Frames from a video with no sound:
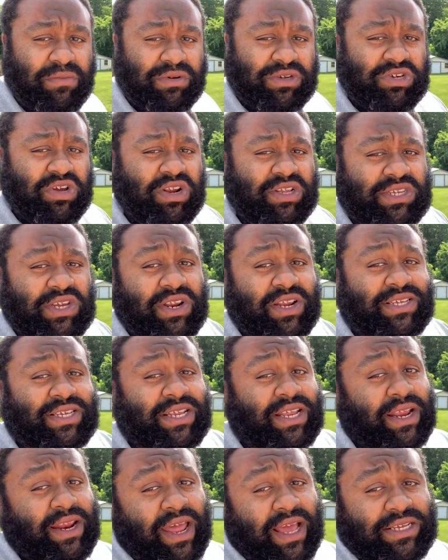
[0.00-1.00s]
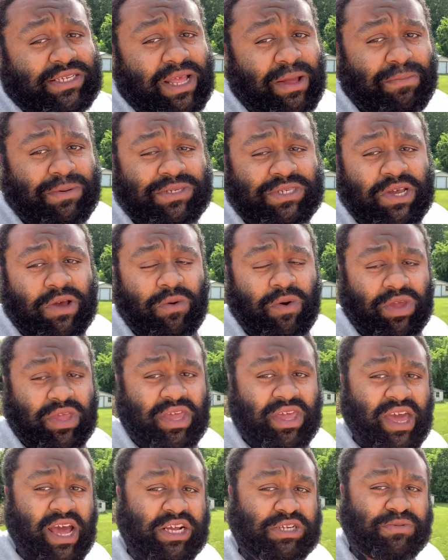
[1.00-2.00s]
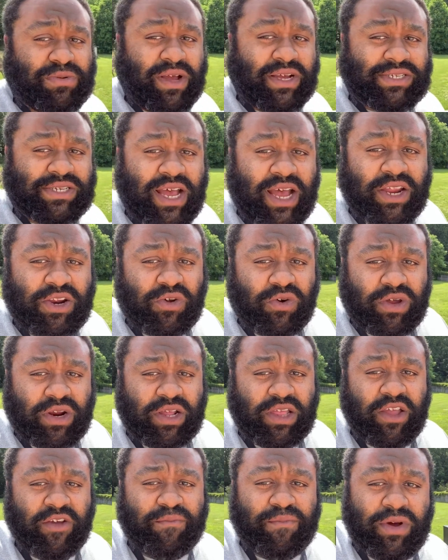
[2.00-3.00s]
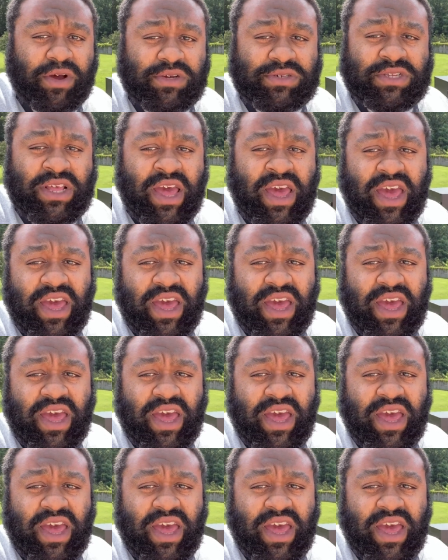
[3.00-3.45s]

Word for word: Be sure to tune into the next episode where you can catch me outside doing what I love most.